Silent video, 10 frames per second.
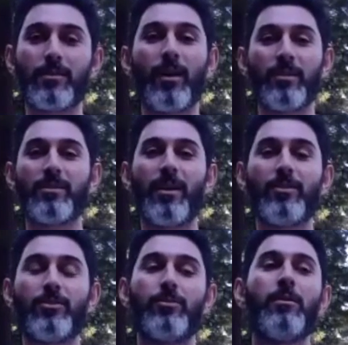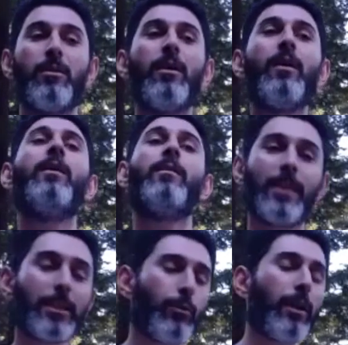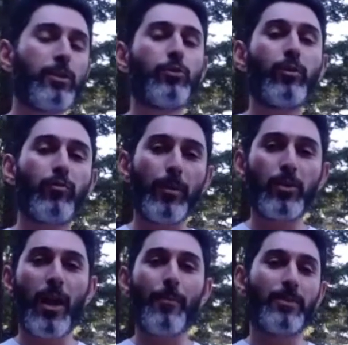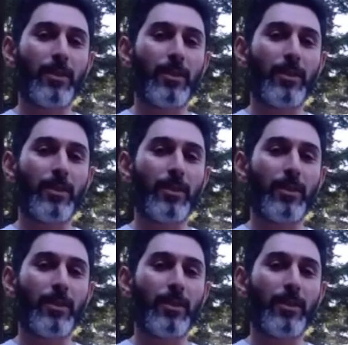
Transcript: inside you, that's where actually transformation happens.